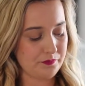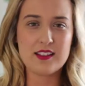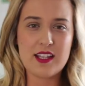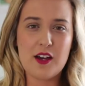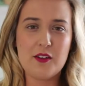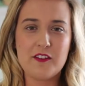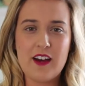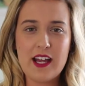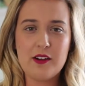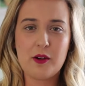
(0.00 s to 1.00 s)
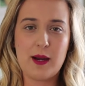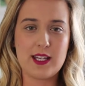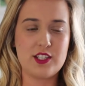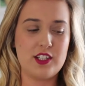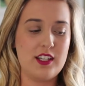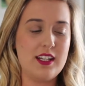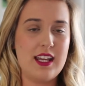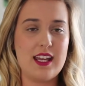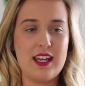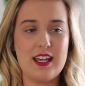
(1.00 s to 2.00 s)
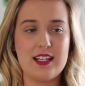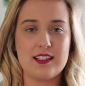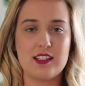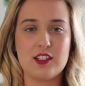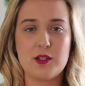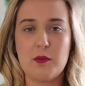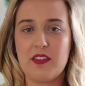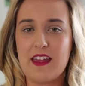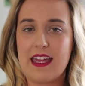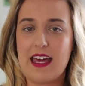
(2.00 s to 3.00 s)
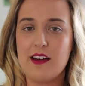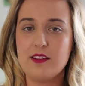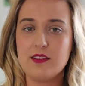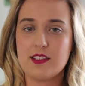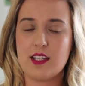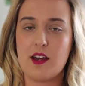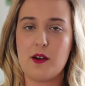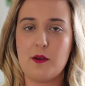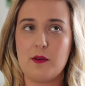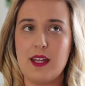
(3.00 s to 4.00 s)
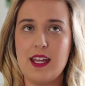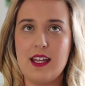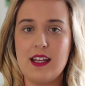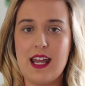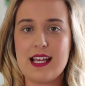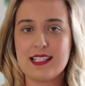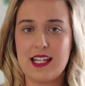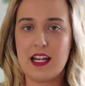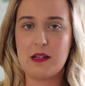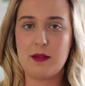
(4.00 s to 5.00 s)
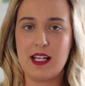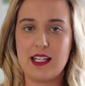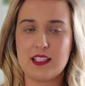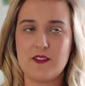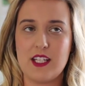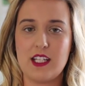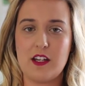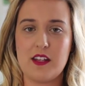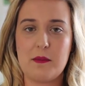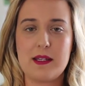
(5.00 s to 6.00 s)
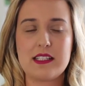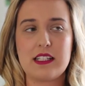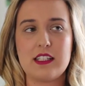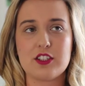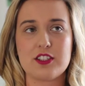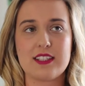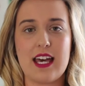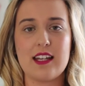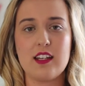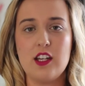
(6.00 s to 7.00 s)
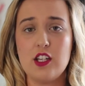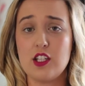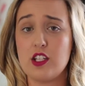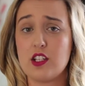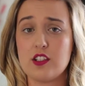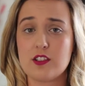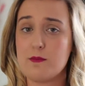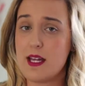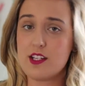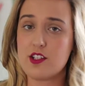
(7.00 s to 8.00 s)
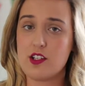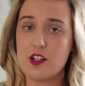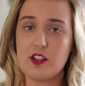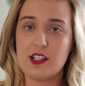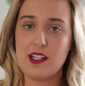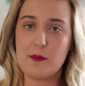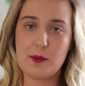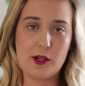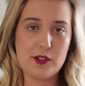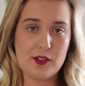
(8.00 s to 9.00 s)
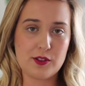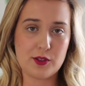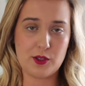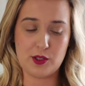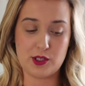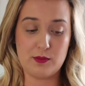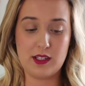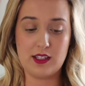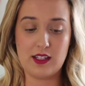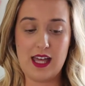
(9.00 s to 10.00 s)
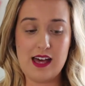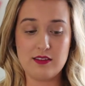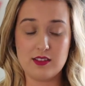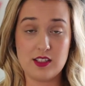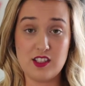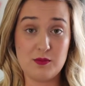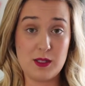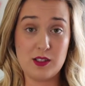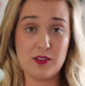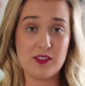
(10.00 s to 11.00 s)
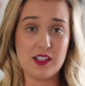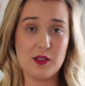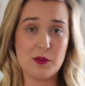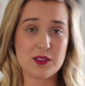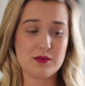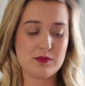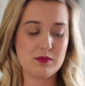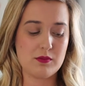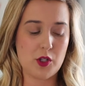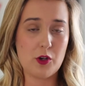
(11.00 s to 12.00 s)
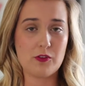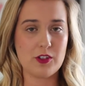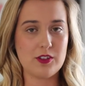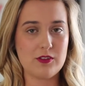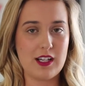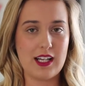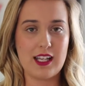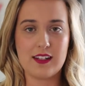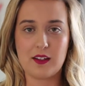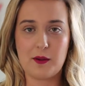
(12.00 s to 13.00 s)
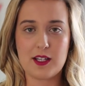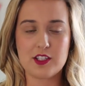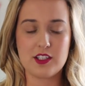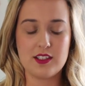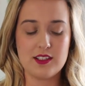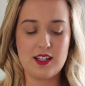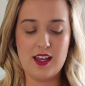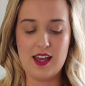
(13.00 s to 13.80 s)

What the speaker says: So the final question is something else. So in Estee and Amelia's video they basically just said you can just mention another lip product or something else that you've been loving that wasn't covered really in the questions.